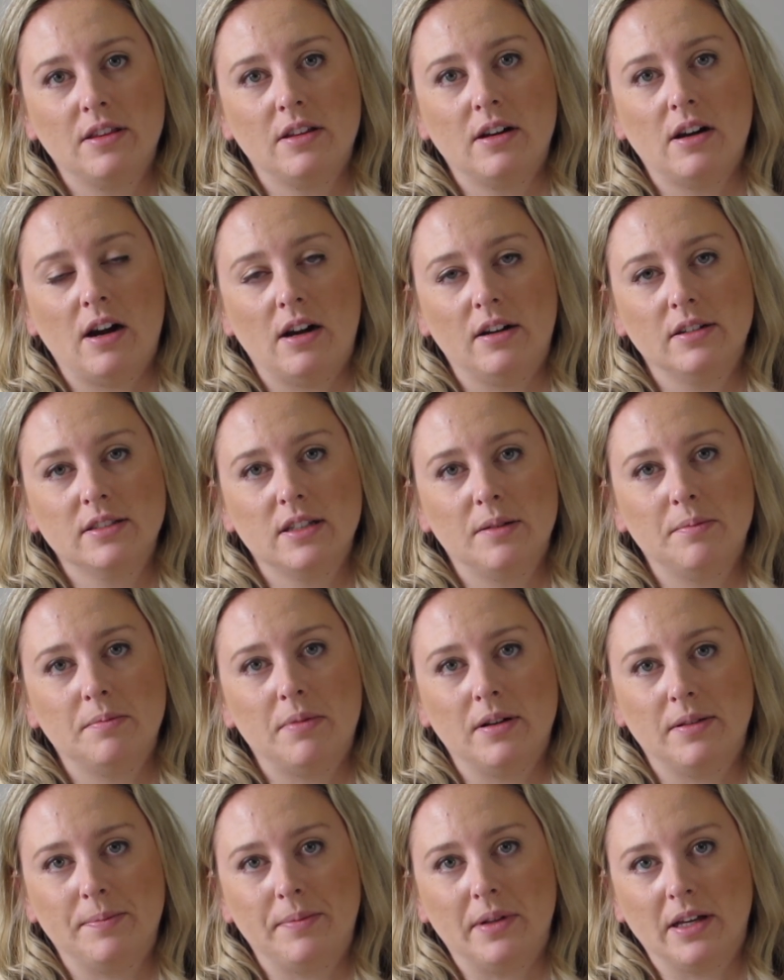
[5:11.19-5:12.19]
there are some
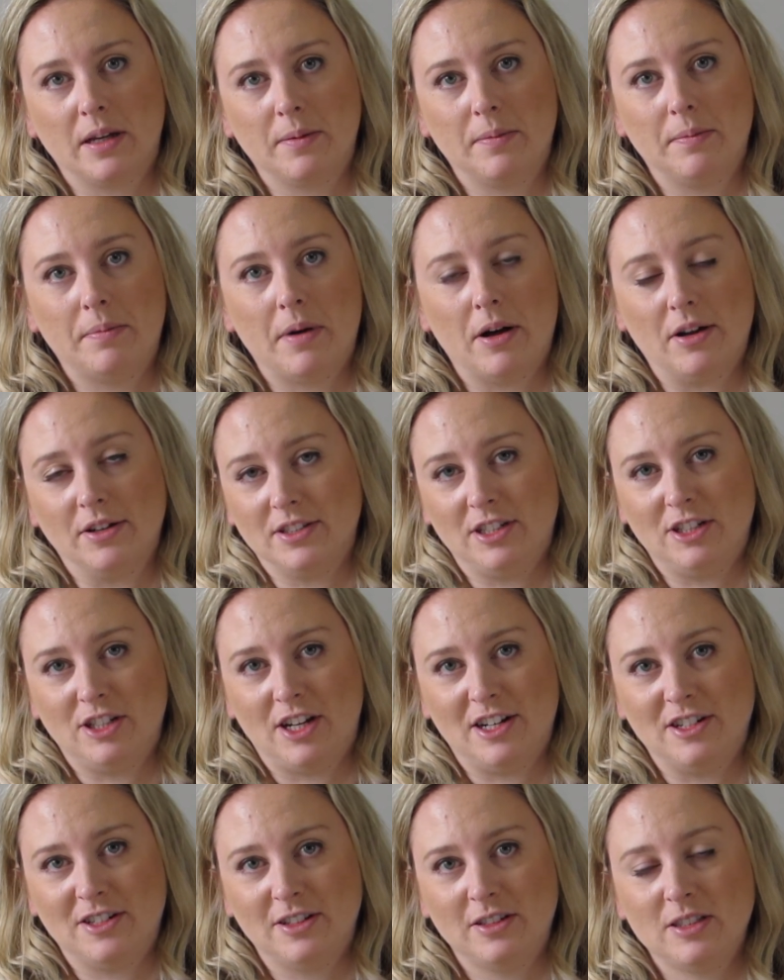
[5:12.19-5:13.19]
public policy
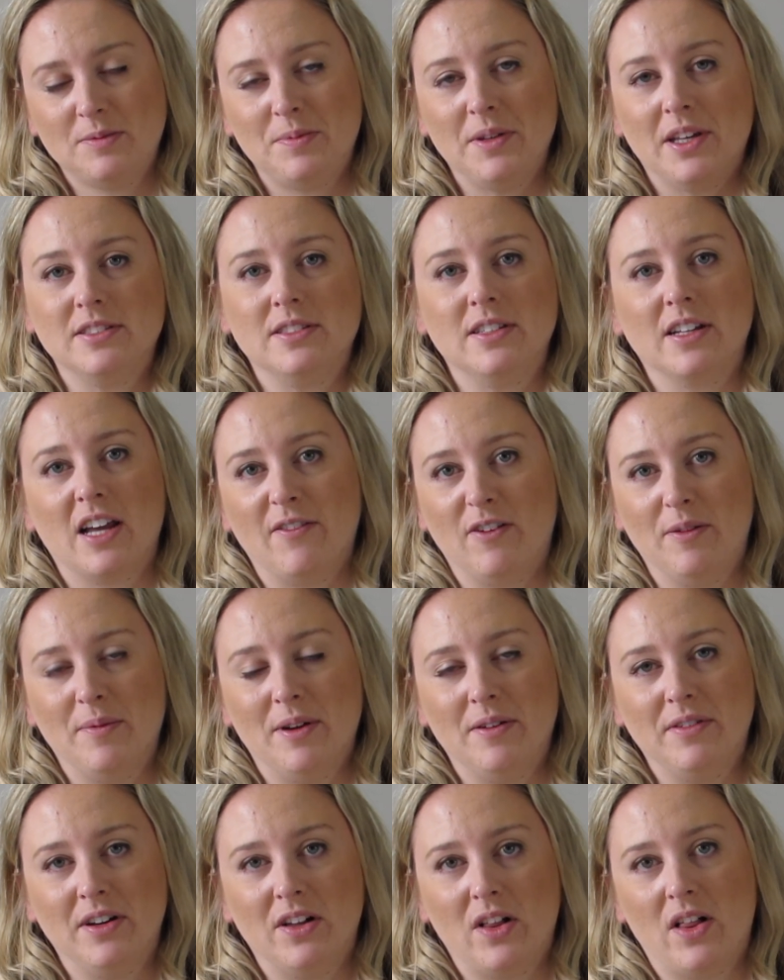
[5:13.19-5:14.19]
changes because the
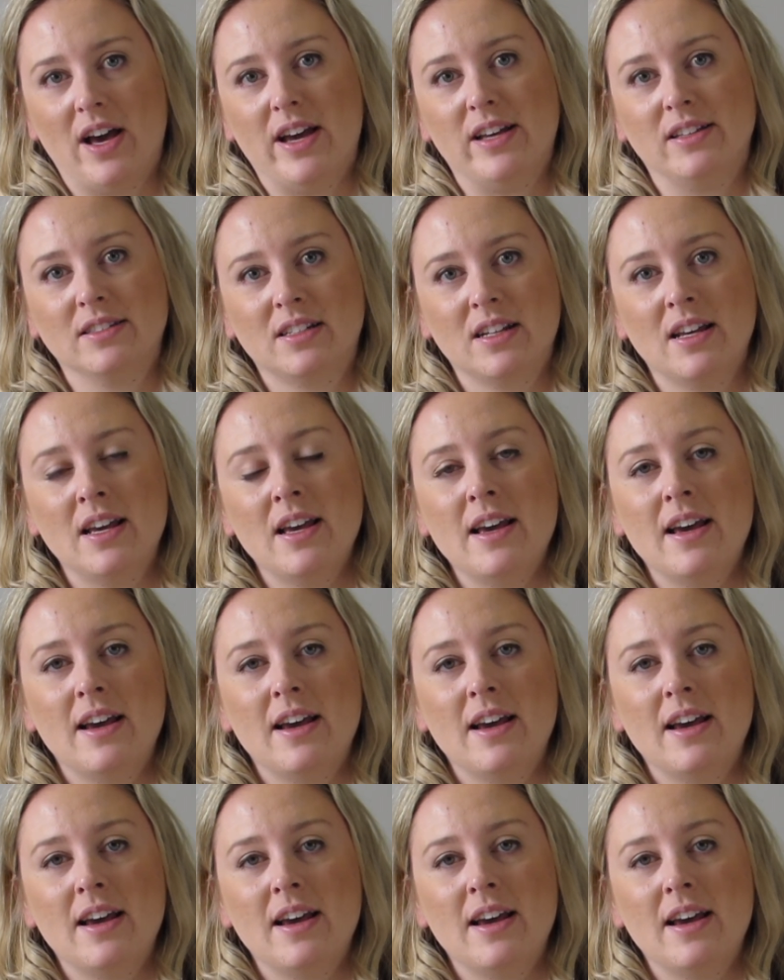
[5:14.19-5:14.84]
government realized